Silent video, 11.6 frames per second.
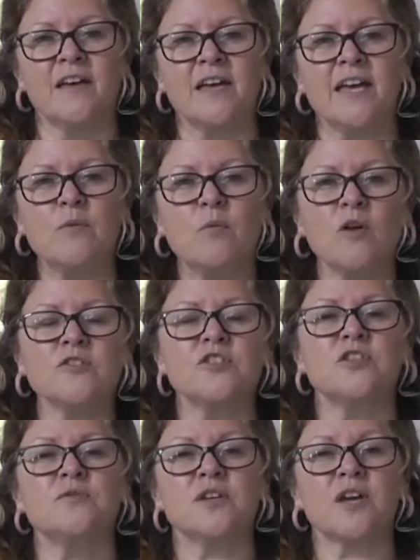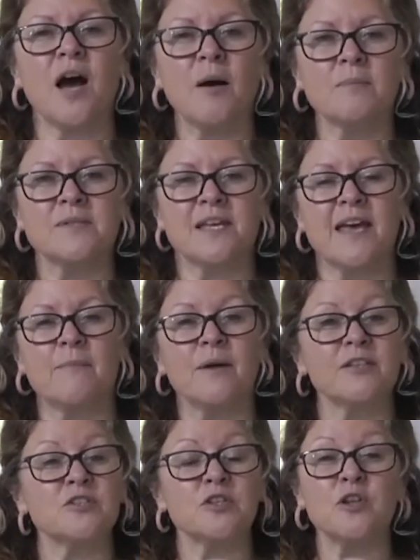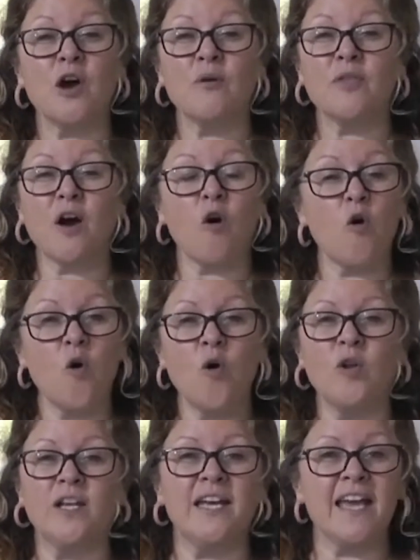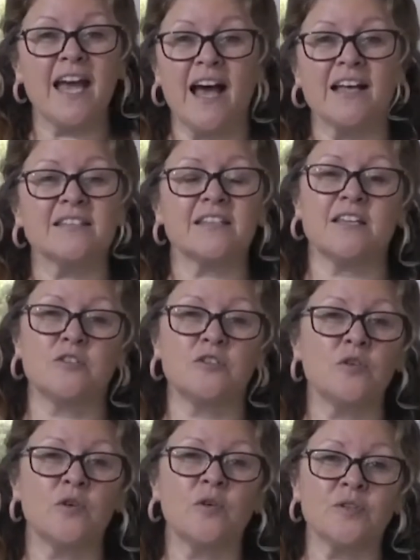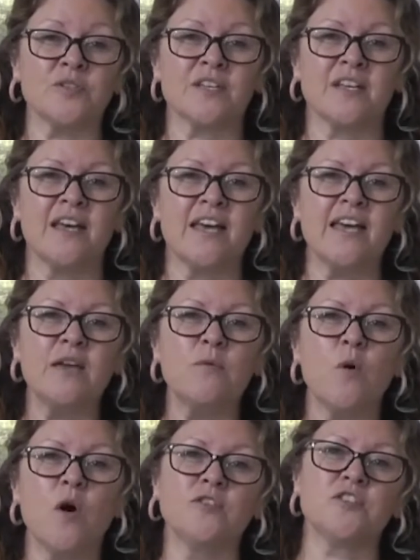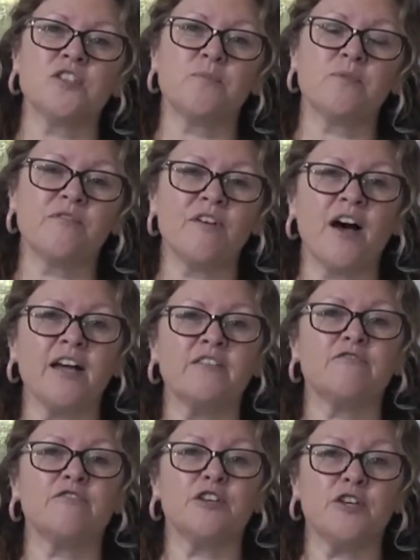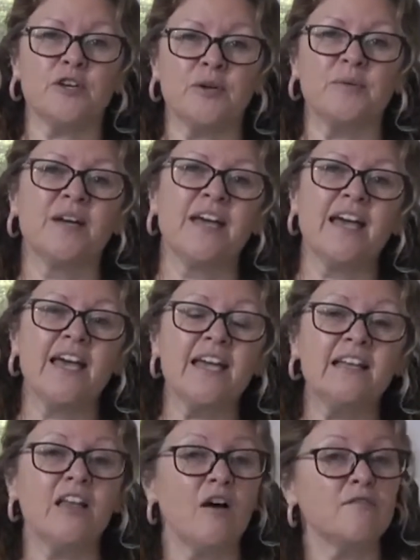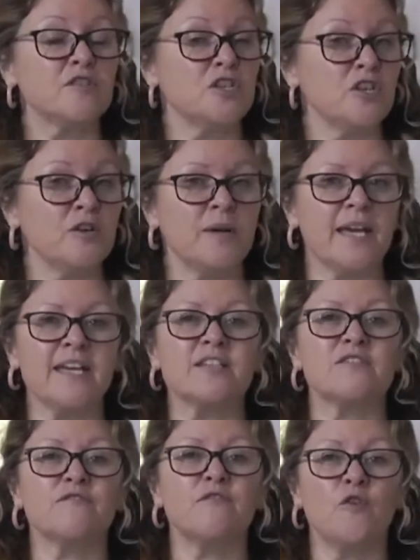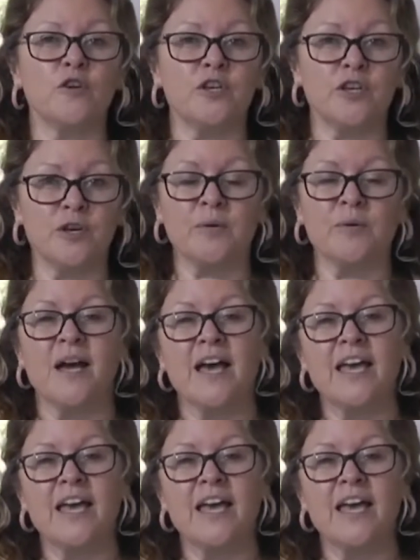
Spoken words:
He wants you to come to him and to know that all he has is yours. He wants to provide for you. He loves you. He is for you.